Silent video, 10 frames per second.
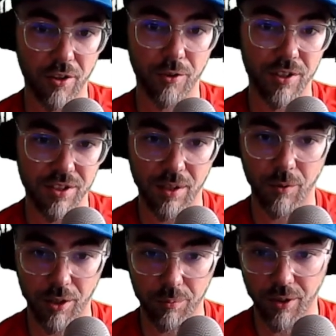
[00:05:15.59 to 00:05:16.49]
and it seemed
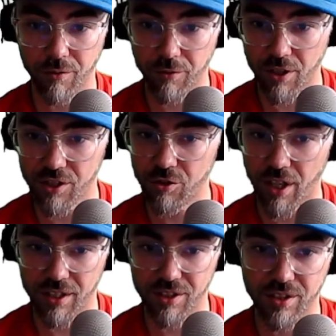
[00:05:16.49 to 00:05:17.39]
like a bit of a
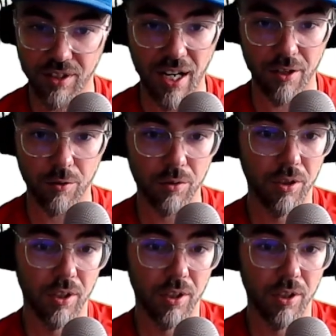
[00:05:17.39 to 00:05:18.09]
frustrating tackle